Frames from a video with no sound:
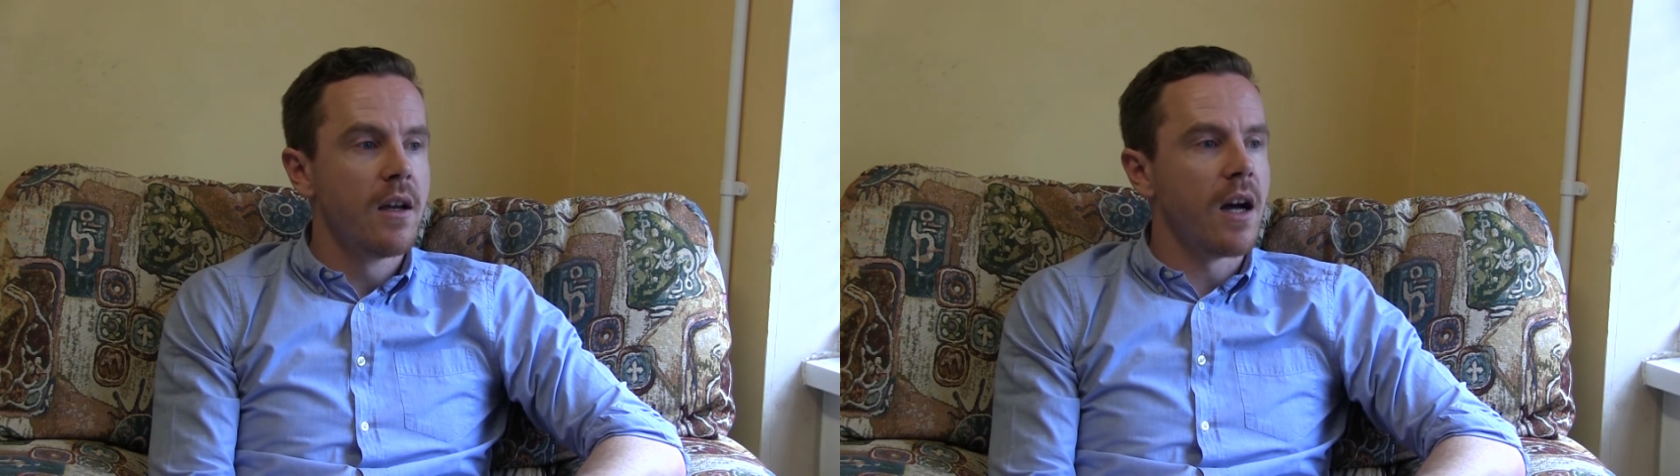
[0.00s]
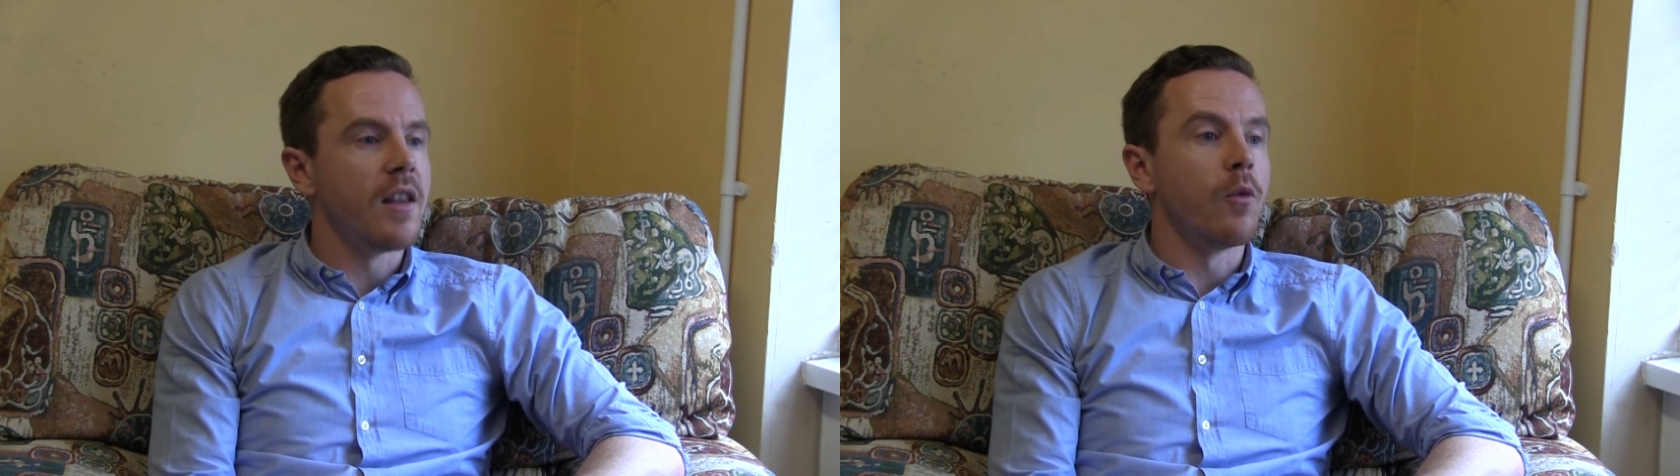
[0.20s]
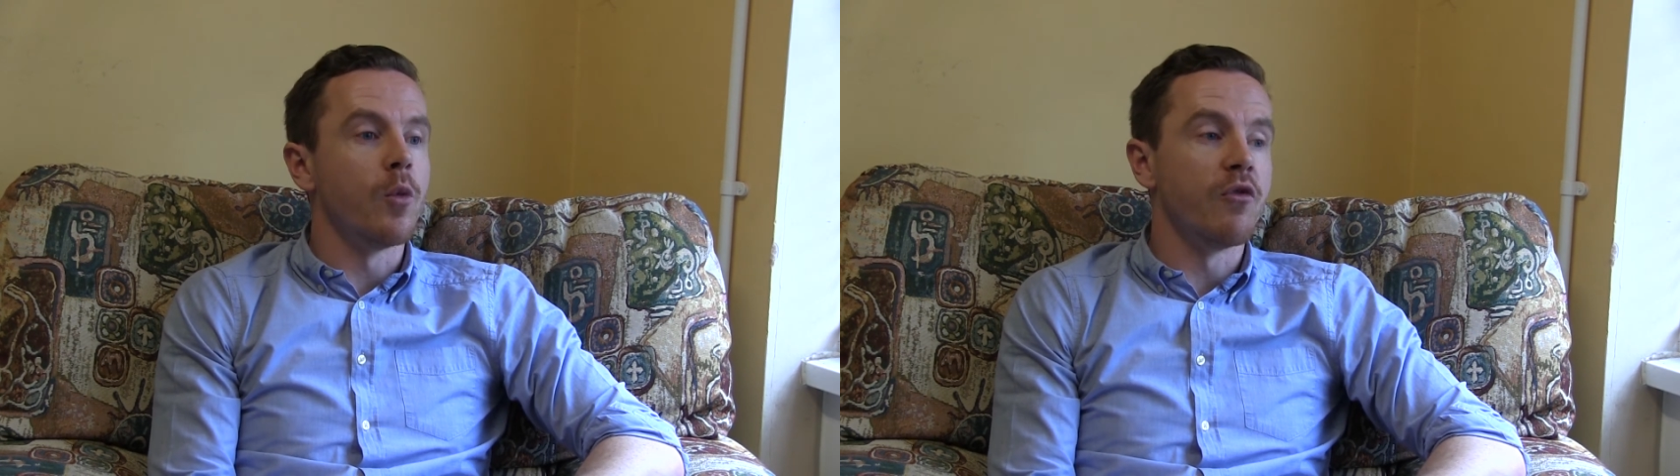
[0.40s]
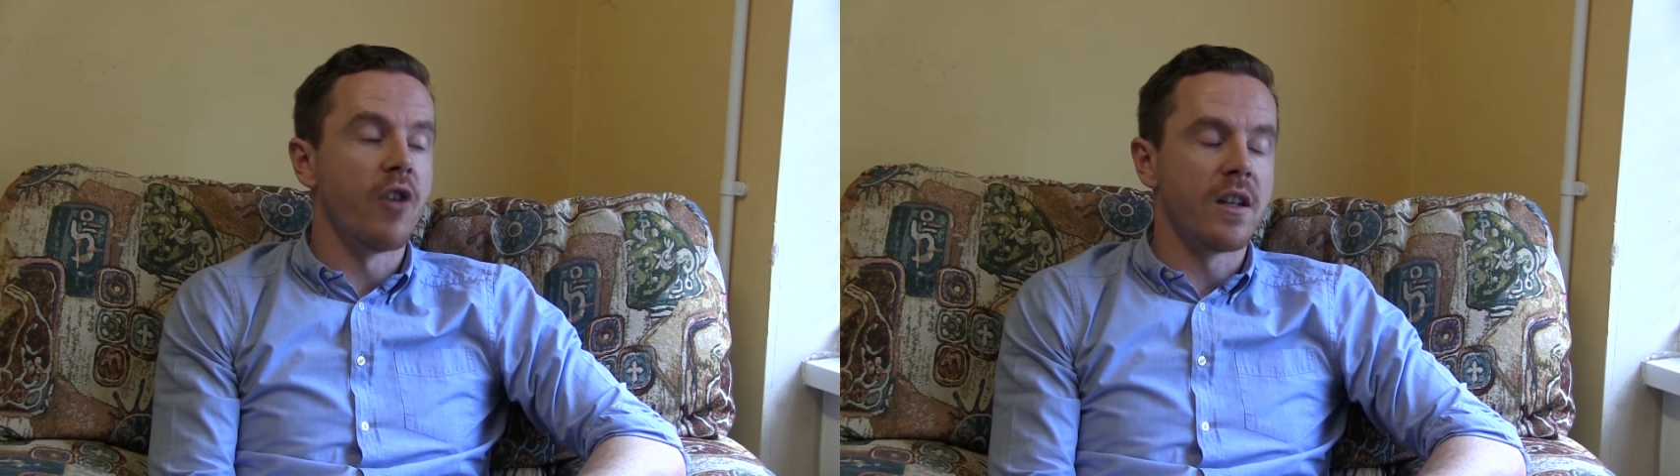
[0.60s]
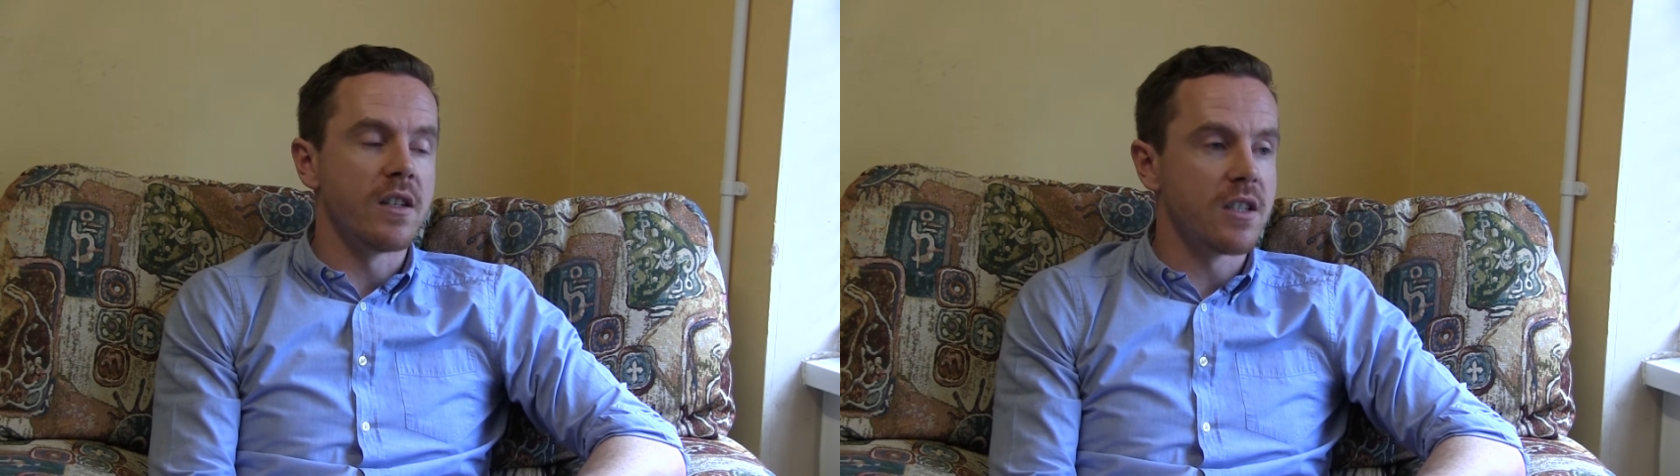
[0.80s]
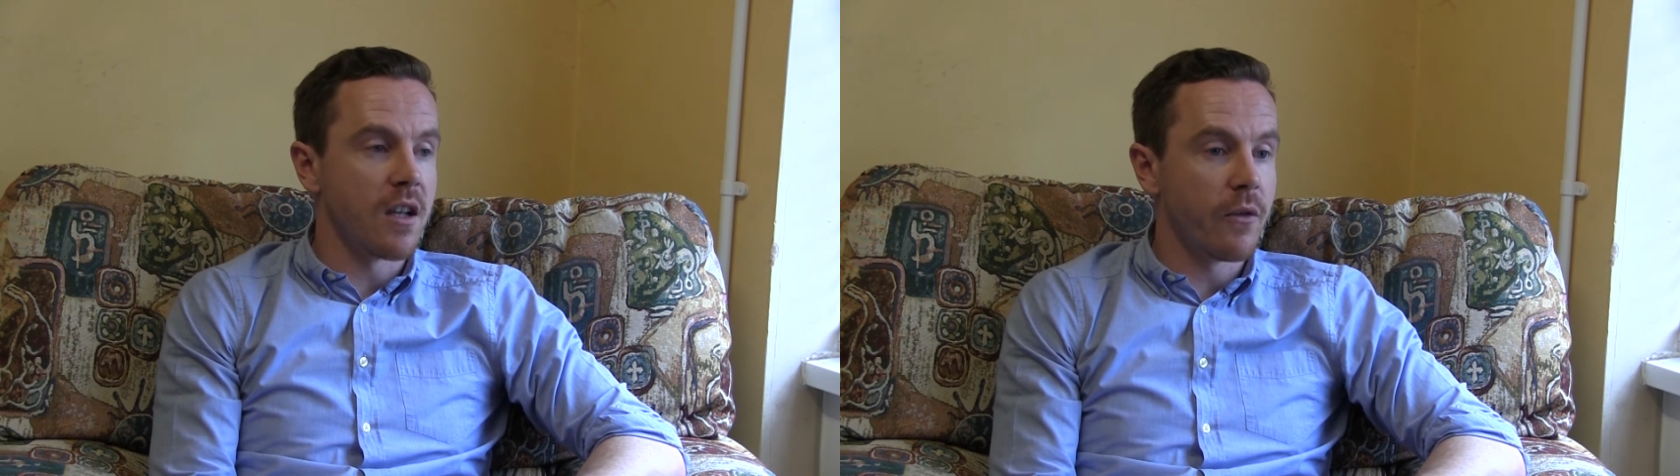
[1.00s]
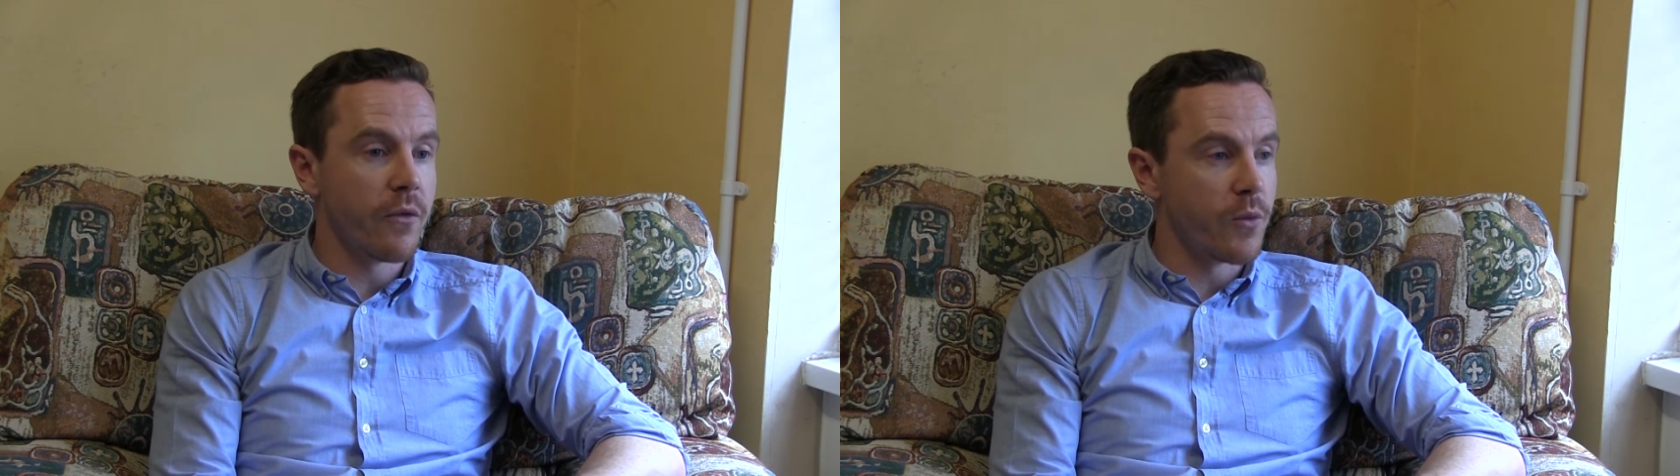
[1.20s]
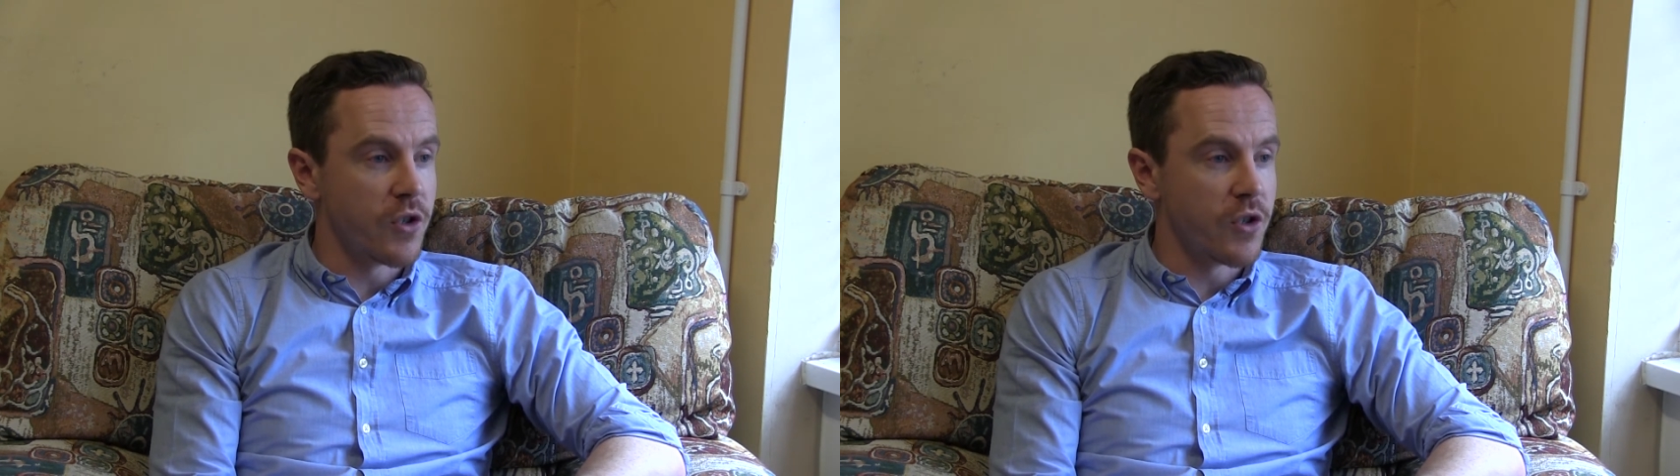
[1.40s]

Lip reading: and then we'll be running stuff from